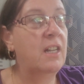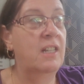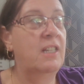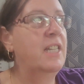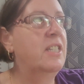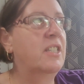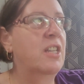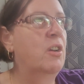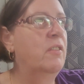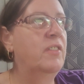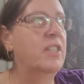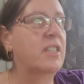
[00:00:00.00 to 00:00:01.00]
least know
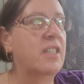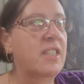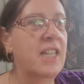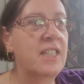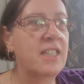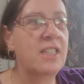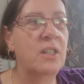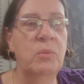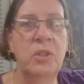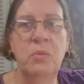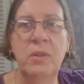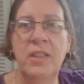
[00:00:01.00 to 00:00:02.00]
if it's the sensor,
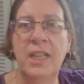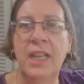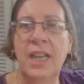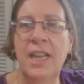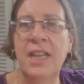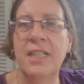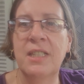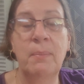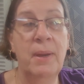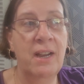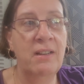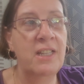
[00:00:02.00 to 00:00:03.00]
which we think it is.
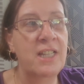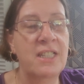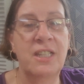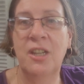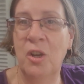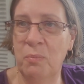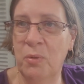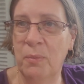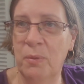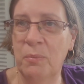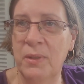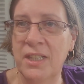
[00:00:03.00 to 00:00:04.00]
Apparently there's a known
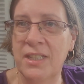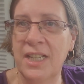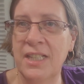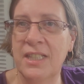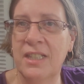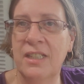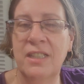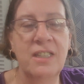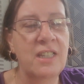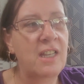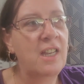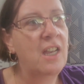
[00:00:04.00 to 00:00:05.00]
problem with the sensors.
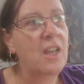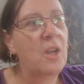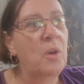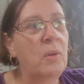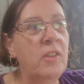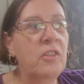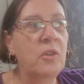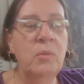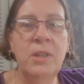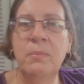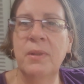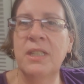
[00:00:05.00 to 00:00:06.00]
We thought
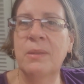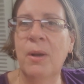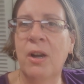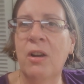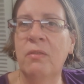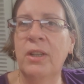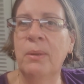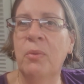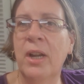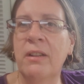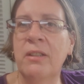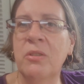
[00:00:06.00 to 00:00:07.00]
we'd be smart and ring
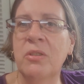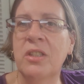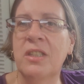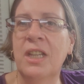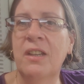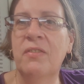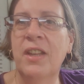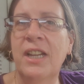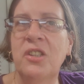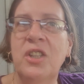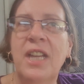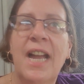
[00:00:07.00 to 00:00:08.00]
Brownells to see if they
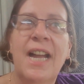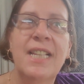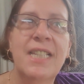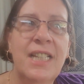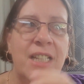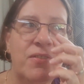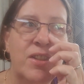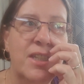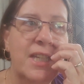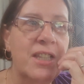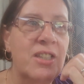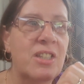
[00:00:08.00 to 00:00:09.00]
actually had any of the
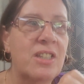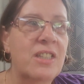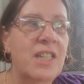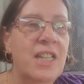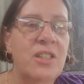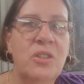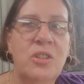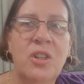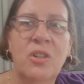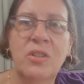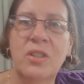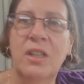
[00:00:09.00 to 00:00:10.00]
sensors in
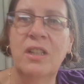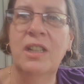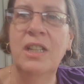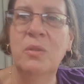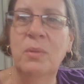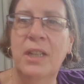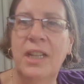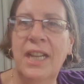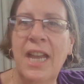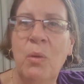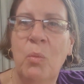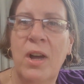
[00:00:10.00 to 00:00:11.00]
stock, so at least we could
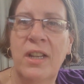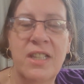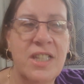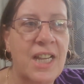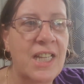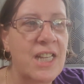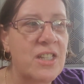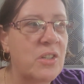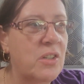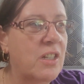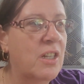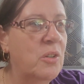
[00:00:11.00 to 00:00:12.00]
get one and take it
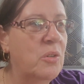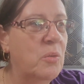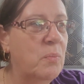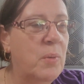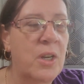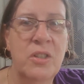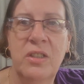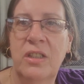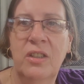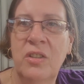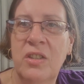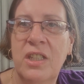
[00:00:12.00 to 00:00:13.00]
to the local person
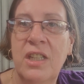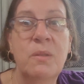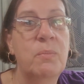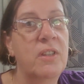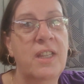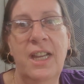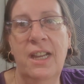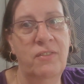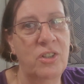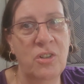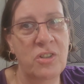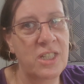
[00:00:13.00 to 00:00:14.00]
that could see us, but they
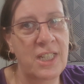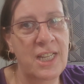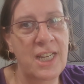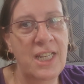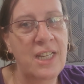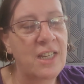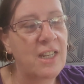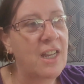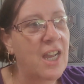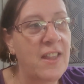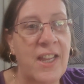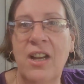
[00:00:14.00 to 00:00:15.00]
haven't got any,
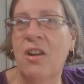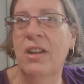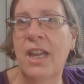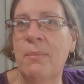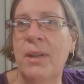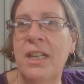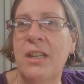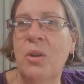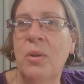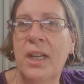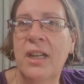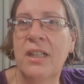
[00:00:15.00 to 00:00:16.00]
and they can't get them any
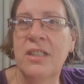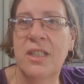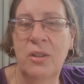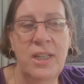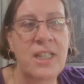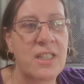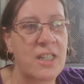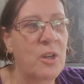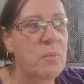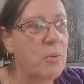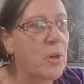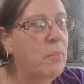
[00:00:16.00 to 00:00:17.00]
quicker, so it is a
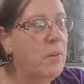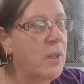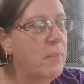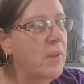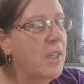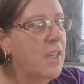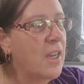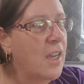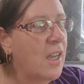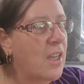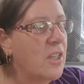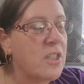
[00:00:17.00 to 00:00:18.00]
known problem.
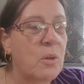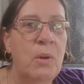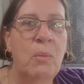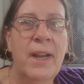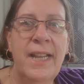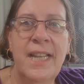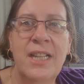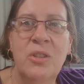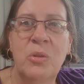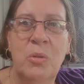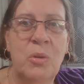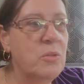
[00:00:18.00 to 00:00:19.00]
So we're waiting here
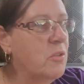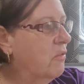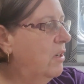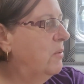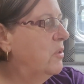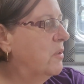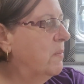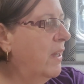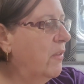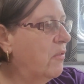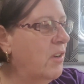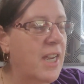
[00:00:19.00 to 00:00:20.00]
till 2:45, which is
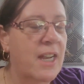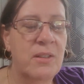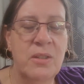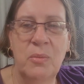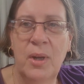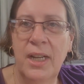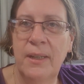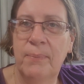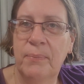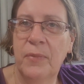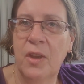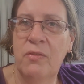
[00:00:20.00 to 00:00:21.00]
about 3 hours away,
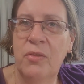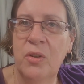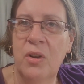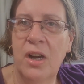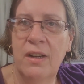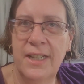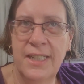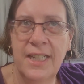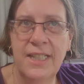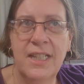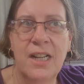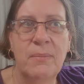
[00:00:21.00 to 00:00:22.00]
for
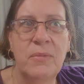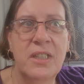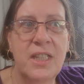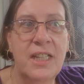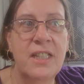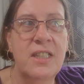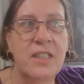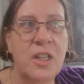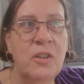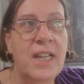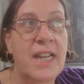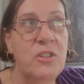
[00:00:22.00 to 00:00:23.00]
RAC to come to say is it's
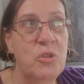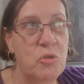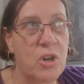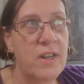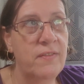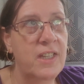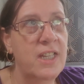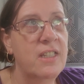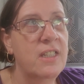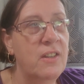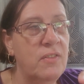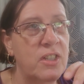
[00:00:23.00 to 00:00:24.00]
okay to drive
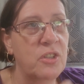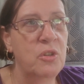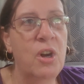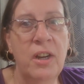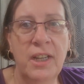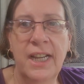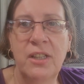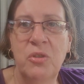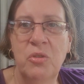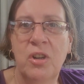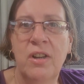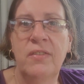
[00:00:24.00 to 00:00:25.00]
this. If it's not okay to
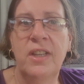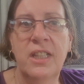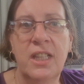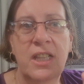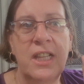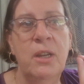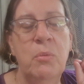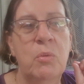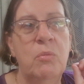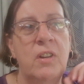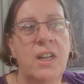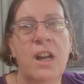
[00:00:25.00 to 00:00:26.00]
drive it, then they
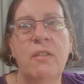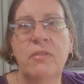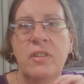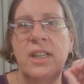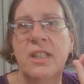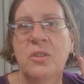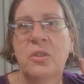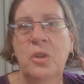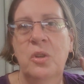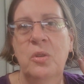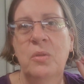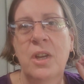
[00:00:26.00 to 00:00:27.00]
will recover it
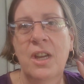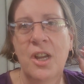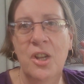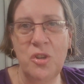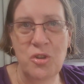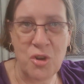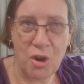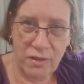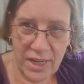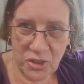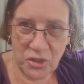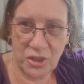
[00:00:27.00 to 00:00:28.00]
to
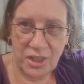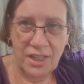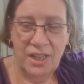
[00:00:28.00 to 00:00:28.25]
Norwich,